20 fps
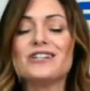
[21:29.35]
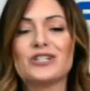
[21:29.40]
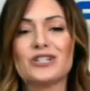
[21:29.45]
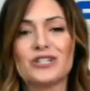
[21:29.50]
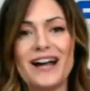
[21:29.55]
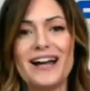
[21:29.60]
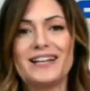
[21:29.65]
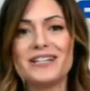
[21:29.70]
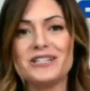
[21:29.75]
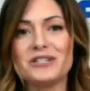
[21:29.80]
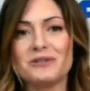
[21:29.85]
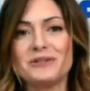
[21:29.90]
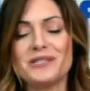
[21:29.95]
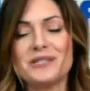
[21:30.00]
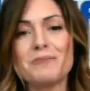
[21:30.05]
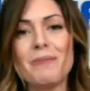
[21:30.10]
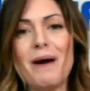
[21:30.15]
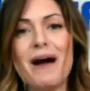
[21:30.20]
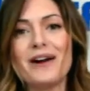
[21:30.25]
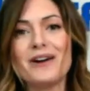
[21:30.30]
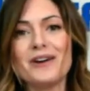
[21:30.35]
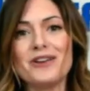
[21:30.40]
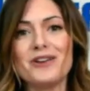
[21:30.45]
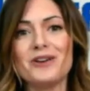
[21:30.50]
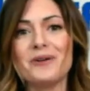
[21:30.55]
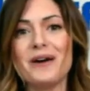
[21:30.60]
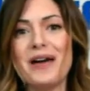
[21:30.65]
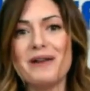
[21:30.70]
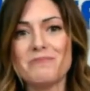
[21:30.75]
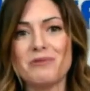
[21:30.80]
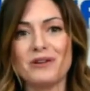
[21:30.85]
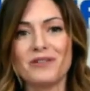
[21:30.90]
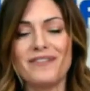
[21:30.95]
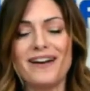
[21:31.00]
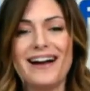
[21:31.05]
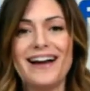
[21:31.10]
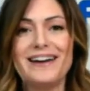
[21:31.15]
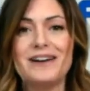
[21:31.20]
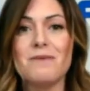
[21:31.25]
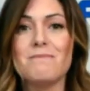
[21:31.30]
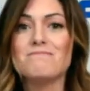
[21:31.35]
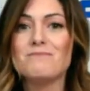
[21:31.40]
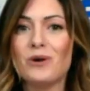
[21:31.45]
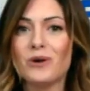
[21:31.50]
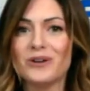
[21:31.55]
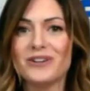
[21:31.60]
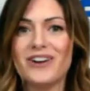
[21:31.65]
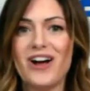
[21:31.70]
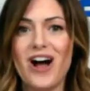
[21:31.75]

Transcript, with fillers: trying to inspire you and provide more